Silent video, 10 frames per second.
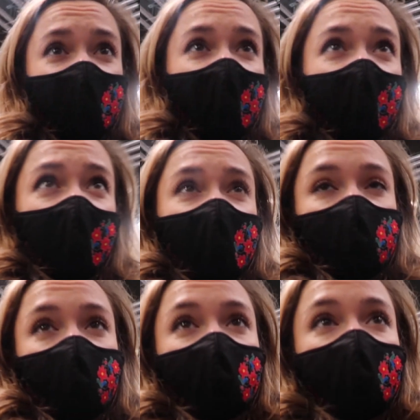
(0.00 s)
it
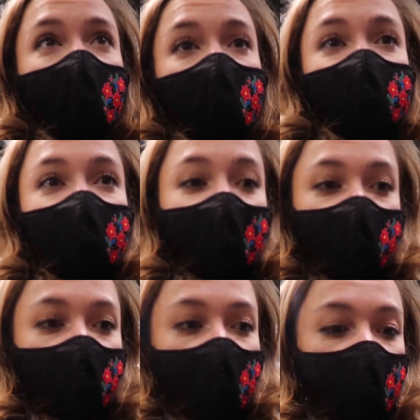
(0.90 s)
guys we're at the home
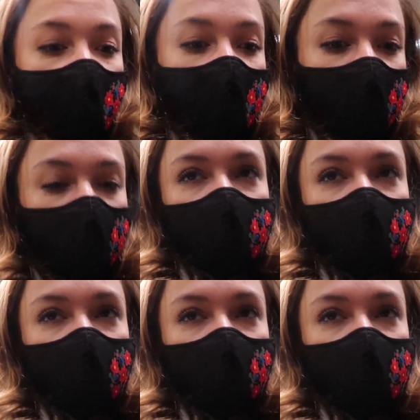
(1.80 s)
section